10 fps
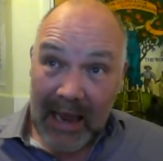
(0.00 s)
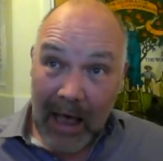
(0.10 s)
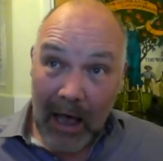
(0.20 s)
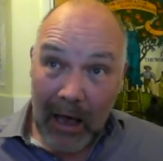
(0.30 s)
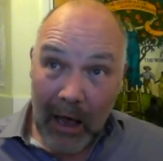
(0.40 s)

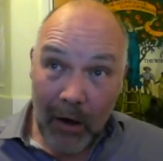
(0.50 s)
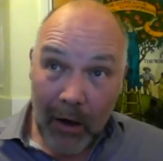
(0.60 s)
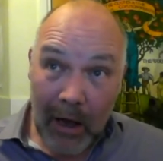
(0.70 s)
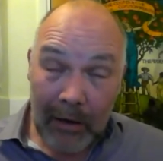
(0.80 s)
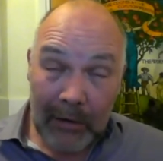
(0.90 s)
out
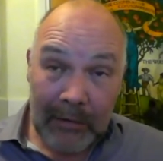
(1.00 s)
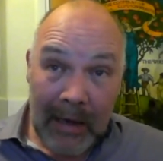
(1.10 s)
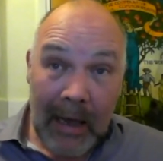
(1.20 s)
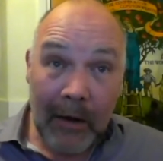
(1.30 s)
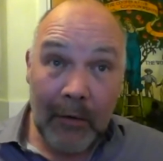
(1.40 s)

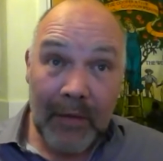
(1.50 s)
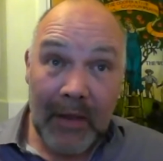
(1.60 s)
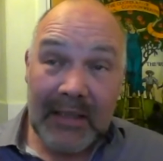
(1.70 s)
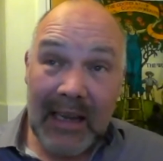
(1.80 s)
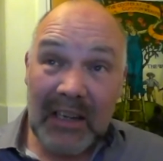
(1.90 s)
of
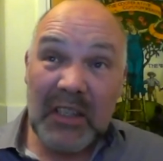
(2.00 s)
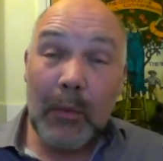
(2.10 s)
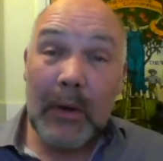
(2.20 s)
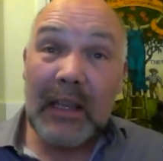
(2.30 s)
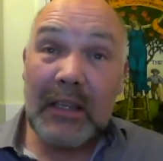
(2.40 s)
this. And actually
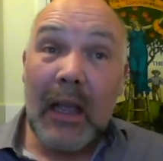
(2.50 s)
we need,